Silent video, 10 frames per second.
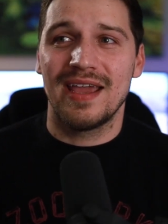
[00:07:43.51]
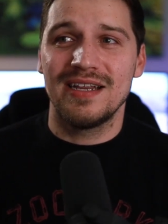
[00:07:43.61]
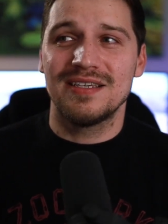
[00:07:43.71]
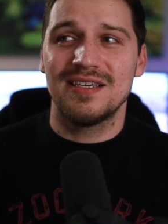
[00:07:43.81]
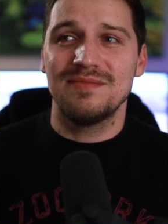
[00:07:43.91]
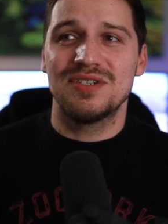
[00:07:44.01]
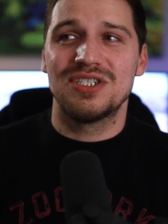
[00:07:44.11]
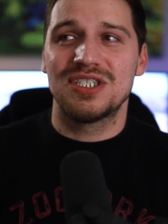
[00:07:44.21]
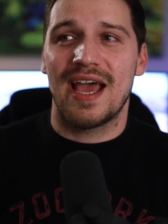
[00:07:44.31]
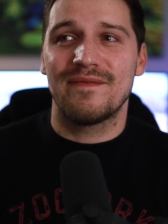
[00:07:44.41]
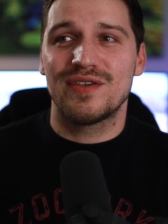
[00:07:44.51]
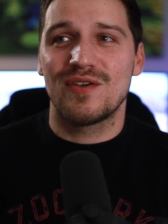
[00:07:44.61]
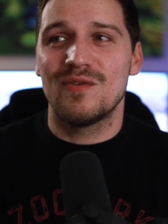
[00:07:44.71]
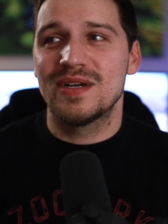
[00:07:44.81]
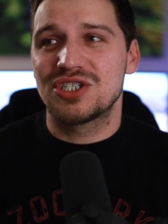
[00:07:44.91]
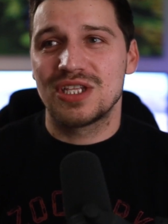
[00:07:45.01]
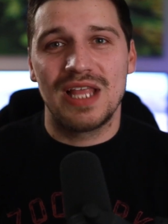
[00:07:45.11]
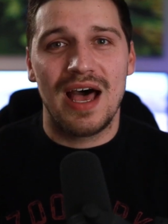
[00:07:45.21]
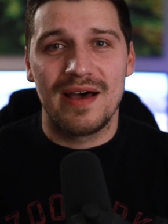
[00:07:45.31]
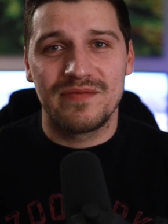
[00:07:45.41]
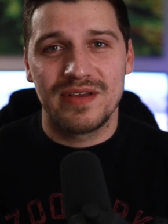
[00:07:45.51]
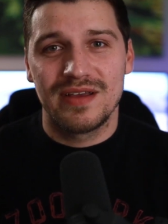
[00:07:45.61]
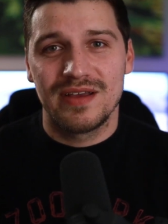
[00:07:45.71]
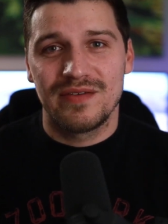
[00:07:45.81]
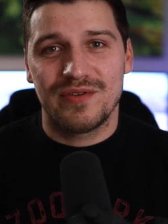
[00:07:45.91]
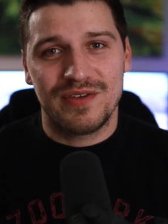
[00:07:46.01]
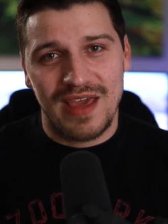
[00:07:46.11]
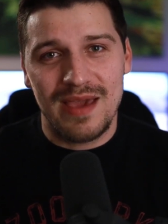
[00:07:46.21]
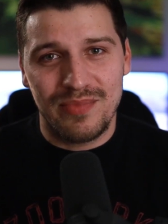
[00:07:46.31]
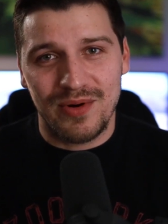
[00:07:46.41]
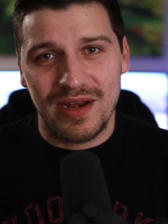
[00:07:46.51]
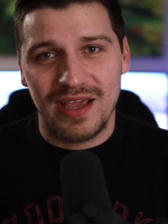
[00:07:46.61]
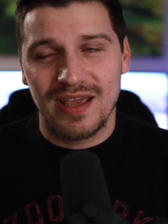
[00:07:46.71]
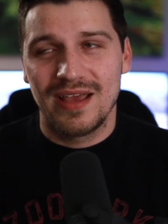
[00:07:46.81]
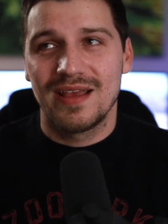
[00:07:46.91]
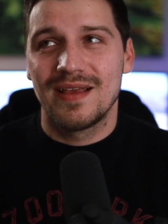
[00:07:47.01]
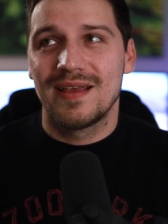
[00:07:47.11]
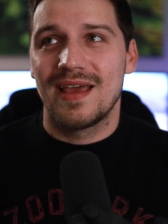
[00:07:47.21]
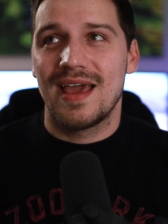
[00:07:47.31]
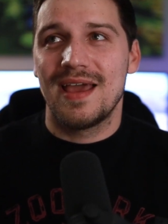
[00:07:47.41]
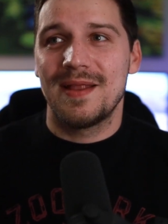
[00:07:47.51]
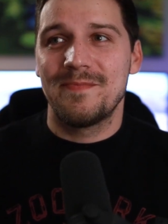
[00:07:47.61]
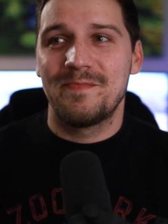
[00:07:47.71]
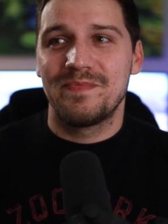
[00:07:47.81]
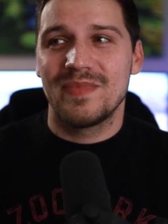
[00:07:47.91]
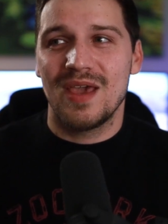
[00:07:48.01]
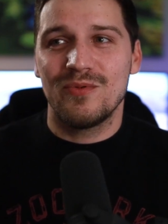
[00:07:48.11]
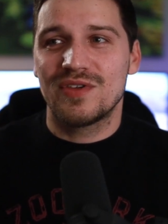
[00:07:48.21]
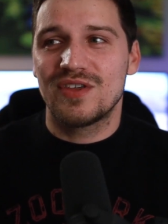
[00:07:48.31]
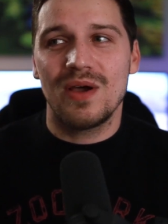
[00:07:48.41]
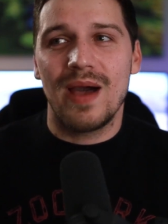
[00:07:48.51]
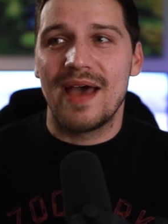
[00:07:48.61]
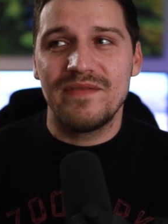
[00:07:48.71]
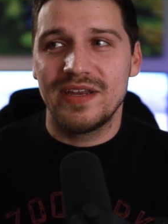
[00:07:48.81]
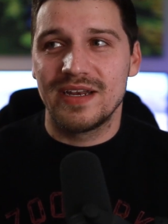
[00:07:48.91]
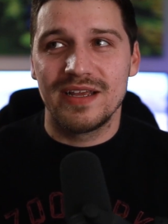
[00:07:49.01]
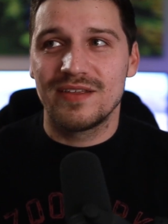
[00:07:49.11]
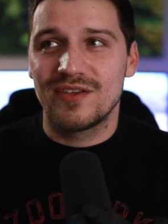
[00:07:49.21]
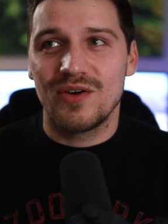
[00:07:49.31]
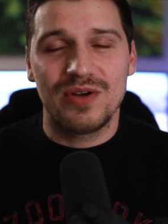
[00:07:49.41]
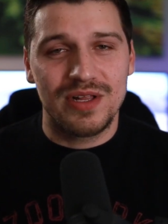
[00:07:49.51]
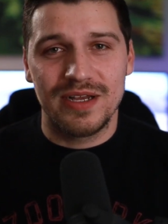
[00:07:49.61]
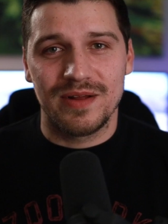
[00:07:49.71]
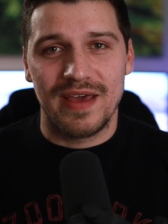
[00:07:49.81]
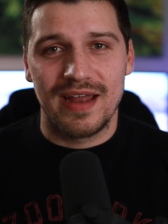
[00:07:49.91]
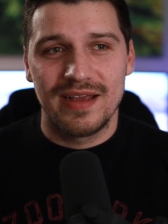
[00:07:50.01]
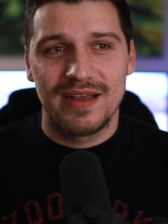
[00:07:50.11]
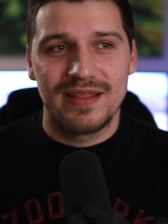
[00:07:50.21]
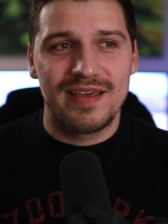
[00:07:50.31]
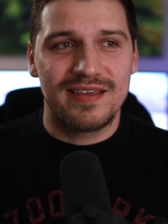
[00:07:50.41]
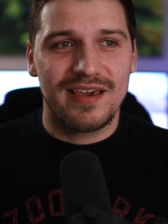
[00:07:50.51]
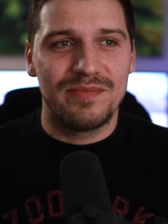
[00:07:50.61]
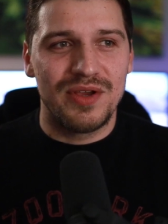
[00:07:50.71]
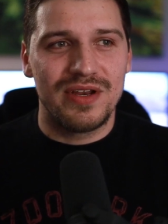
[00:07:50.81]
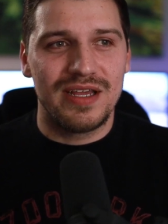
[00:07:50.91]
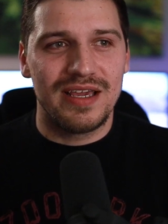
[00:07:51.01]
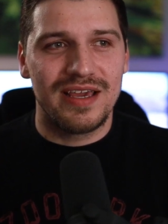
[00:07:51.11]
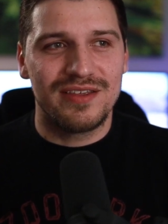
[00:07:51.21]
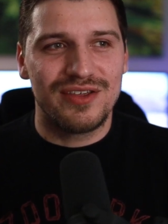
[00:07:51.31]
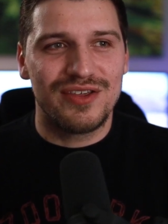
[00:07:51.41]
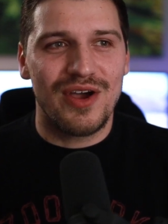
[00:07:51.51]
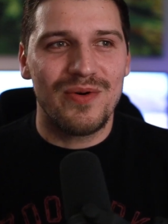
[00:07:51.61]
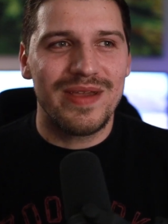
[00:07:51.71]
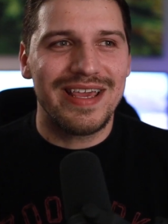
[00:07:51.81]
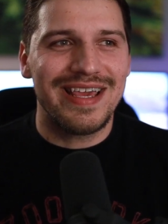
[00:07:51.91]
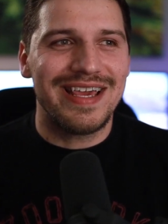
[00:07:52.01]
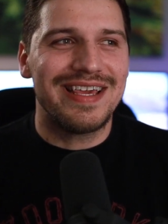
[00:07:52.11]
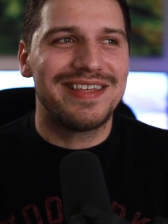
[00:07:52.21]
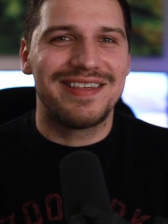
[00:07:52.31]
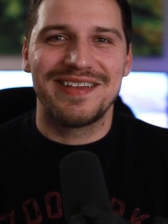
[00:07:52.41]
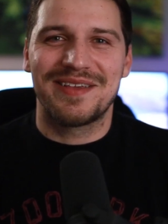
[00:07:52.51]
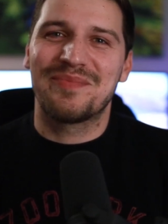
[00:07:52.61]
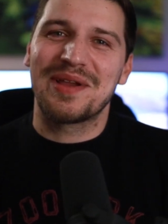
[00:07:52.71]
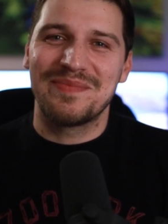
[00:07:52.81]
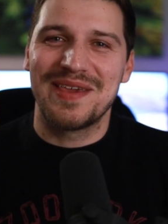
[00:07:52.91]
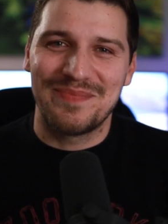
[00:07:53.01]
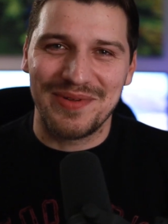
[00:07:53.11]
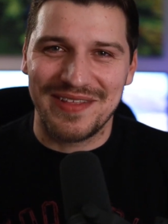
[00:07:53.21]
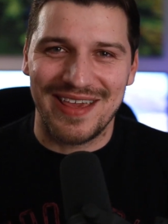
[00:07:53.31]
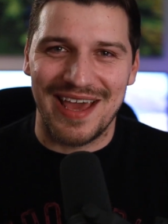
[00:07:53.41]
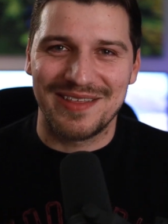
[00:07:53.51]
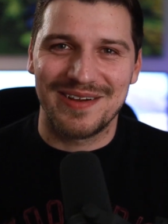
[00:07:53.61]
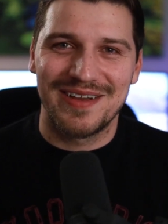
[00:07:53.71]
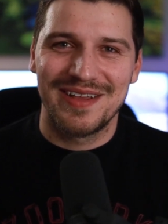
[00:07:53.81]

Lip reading: And he seemed to just have so much love for skateboarding. And it was so evident and so clear that this community is so easy to bring people together.